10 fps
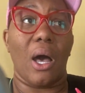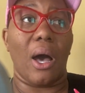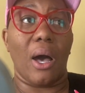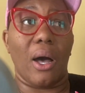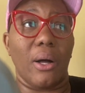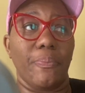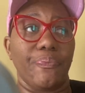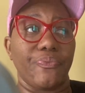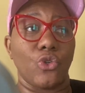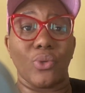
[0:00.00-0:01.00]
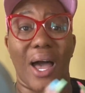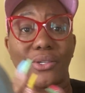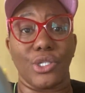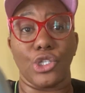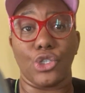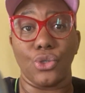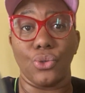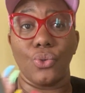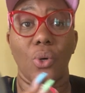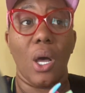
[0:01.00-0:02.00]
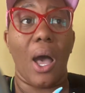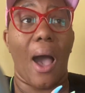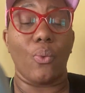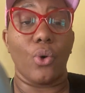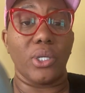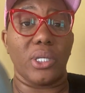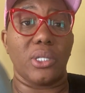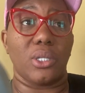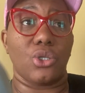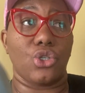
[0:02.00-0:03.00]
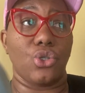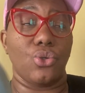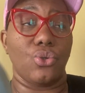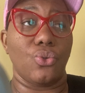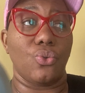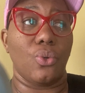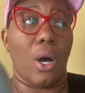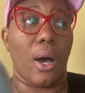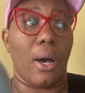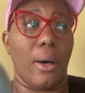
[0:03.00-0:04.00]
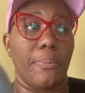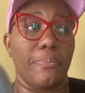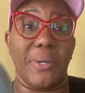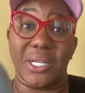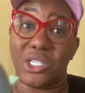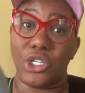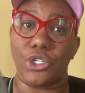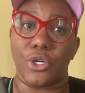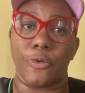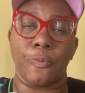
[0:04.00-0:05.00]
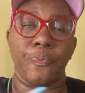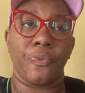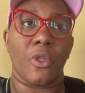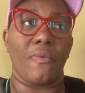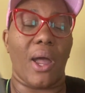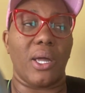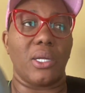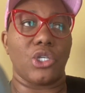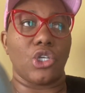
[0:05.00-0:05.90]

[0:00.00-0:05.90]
um, 2002, I wanted to um, be a teacher, right?